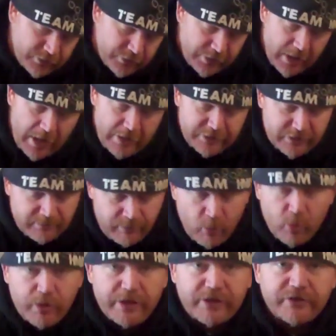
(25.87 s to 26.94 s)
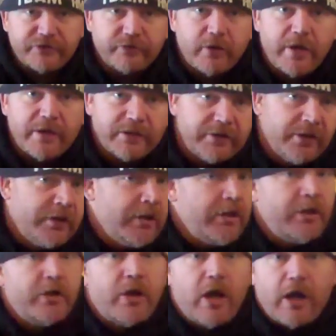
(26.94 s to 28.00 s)
You got supporting strength,
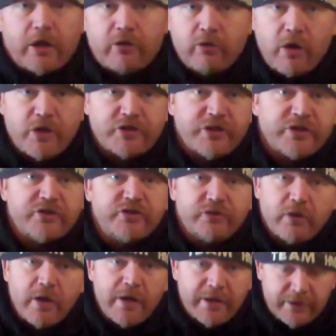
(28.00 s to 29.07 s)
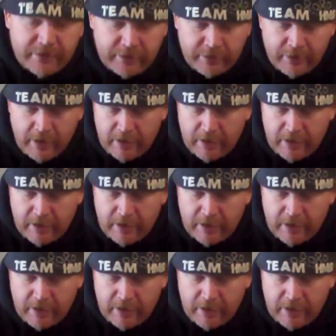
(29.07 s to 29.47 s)
crushing strength,